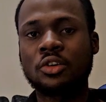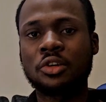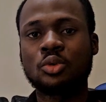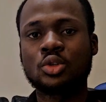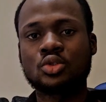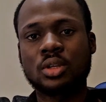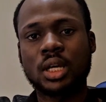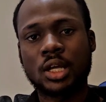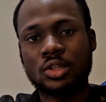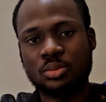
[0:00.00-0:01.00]
and you want to learn
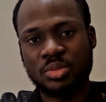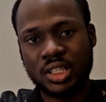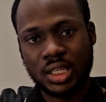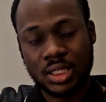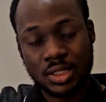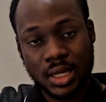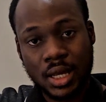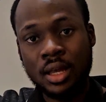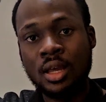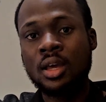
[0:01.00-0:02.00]
how to play the
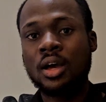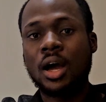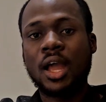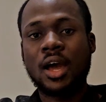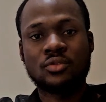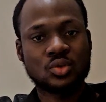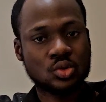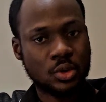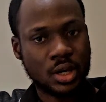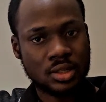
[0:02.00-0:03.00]
guitar, I have
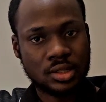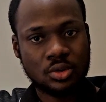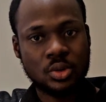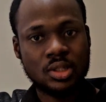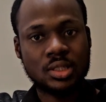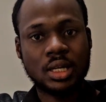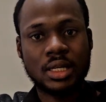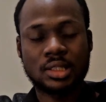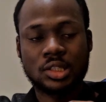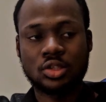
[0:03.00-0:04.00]
tutorial series that I
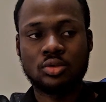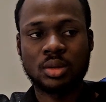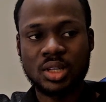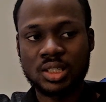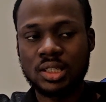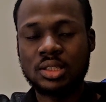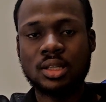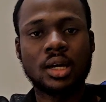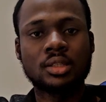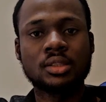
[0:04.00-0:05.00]
teach you the basics,
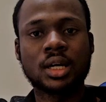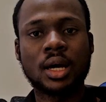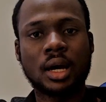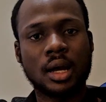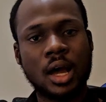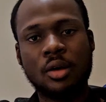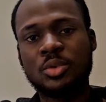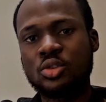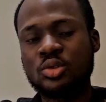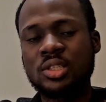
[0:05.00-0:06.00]
and I'll be
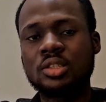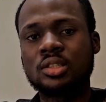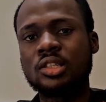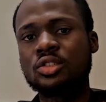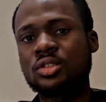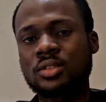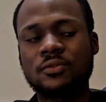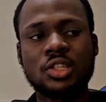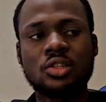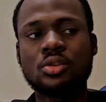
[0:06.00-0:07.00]
using these
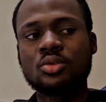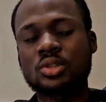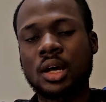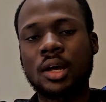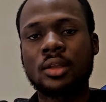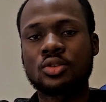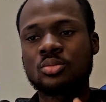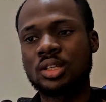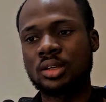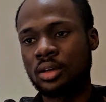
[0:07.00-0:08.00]
videos to
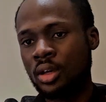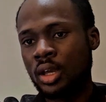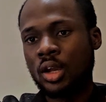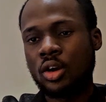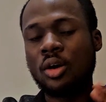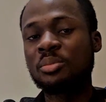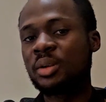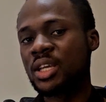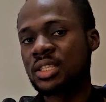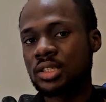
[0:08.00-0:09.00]
be
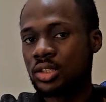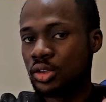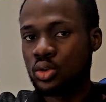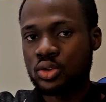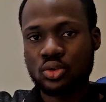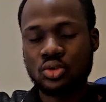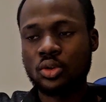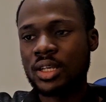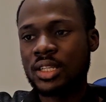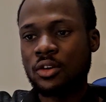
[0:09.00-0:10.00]
complementing those
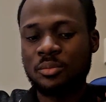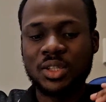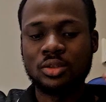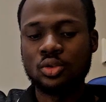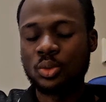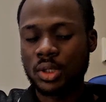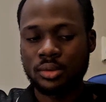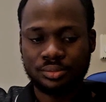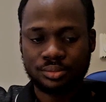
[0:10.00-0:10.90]
tutorials that we've been doing,